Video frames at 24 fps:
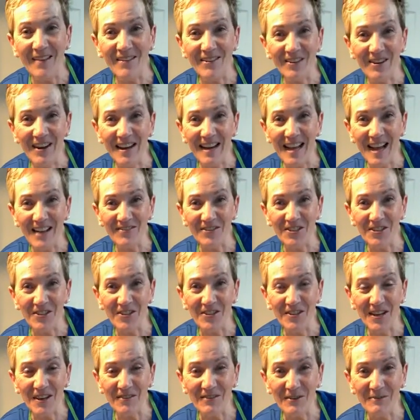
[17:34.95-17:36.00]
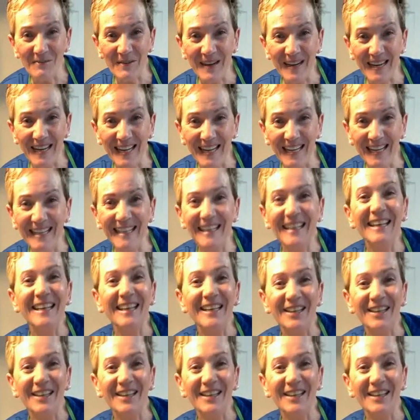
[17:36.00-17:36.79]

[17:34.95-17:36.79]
Have a great afternoon, everybody.